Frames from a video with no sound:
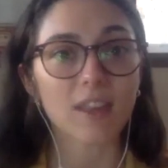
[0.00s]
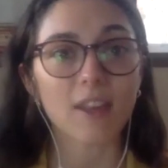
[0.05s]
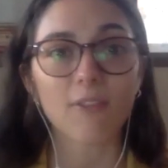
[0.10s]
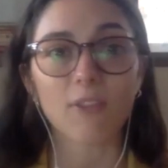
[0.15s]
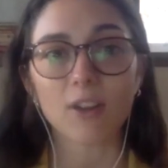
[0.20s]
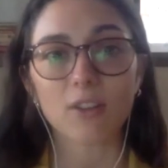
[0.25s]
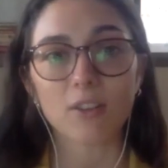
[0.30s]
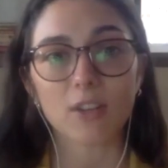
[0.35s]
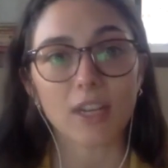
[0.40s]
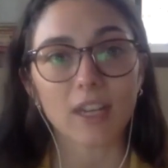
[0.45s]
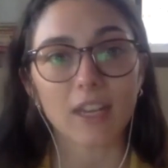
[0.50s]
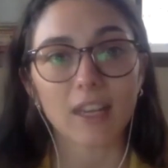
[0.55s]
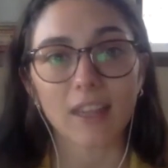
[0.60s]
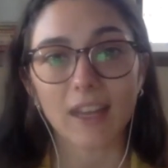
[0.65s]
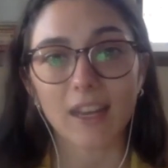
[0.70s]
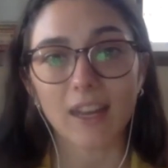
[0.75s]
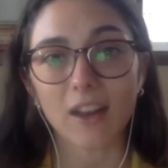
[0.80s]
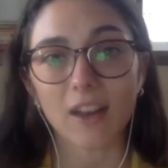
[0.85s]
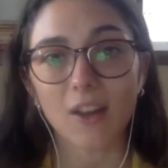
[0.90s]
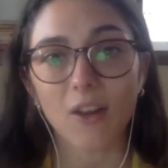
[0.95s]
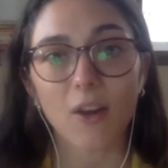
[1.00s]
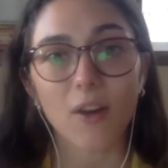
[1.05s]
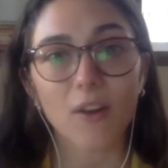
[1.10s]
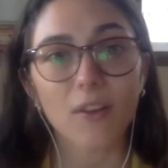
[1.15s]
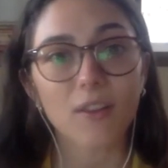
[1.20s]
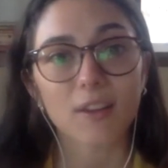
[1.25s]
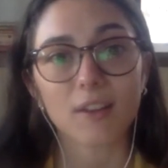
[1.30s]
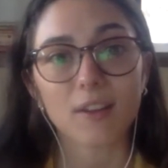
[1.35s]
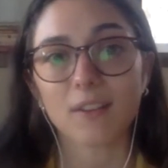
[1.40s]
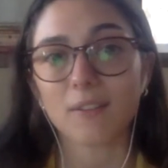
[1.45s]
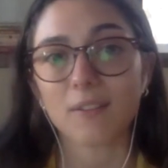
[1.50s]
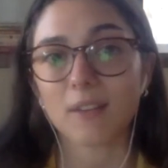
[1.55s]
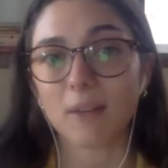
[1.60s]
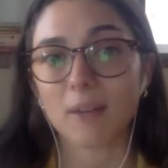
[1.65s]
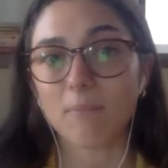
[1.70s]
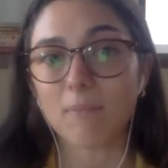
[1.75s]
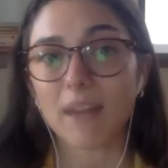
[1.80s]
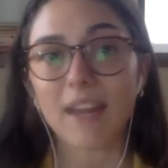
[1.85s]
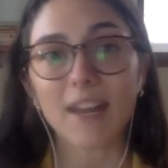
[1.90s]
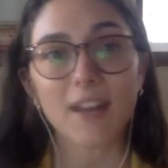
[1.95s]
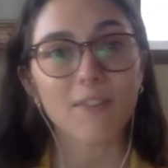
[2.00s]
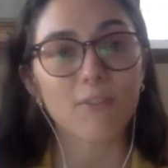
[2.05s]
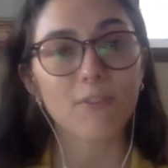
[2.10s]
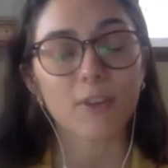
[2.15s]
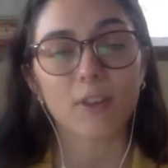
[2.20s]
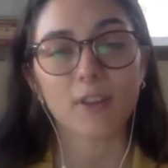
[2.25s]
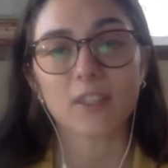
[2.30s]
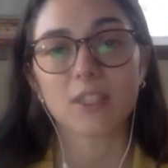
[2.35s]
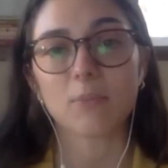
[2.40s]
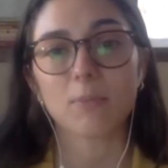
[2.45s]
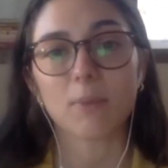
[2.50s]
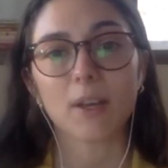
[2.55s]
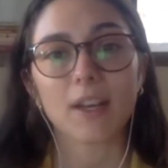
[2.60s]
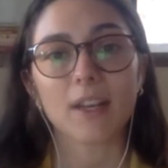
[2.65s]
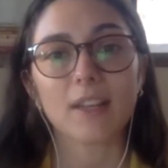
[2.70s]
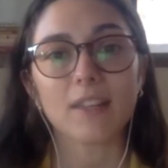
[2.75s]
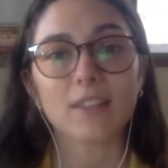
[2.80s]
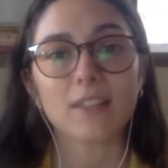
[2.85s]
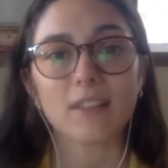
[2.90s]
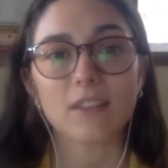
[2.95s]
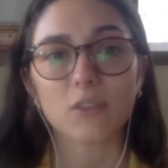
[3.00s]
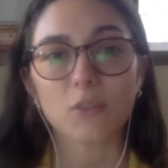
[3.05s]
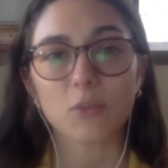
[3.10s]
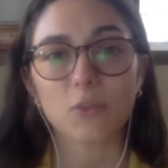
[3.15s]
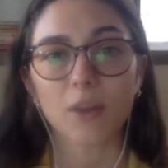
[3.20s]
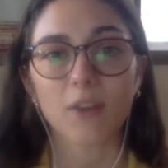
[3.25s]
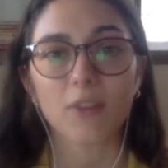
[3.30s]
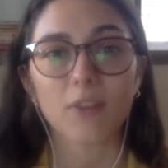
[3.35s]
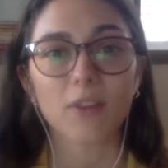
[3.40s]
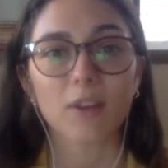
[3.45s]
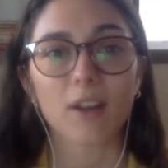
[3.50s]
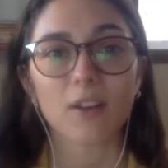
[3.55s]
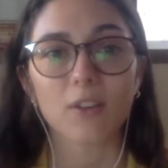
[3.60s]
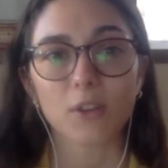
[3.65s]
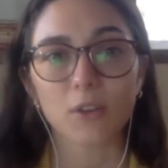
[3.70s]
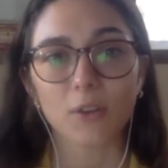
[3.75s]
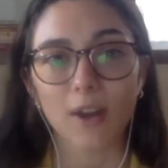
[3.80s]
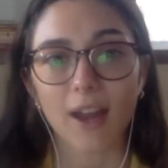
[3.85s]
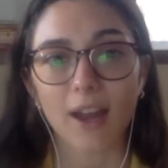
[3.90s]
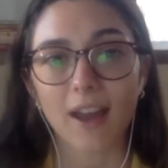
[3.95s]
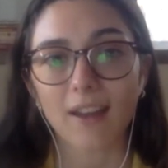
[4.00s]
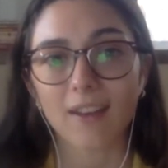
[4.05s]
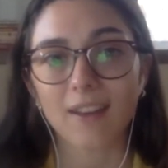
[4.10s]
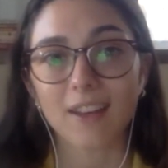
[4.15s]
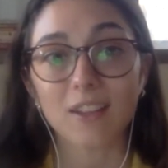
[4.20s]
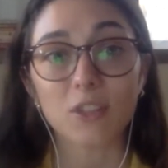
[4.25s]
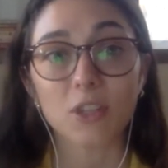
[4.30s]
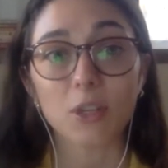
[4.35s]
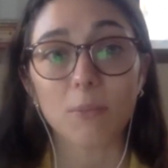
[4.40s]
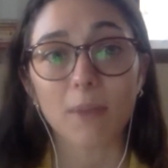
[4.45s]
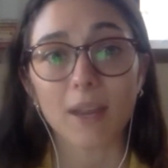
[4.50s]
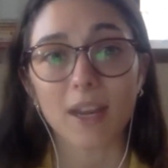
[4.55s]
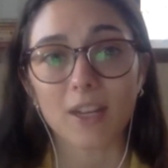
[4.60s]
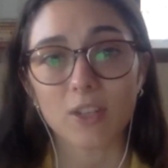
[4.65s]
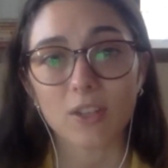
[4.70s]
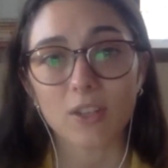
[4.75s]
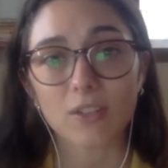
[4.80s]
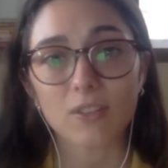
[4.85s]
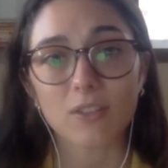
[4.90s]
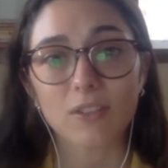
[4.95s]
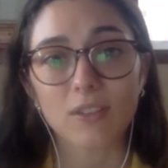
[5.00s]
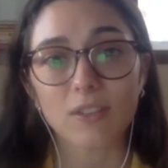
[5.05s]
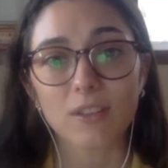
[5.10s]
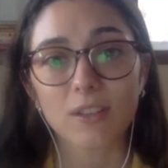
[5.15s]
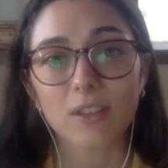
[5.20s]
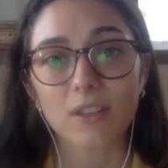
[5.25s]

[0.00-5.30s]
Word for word: they've articulated all their meaningful experiences throughout their undergrad in 2 pages?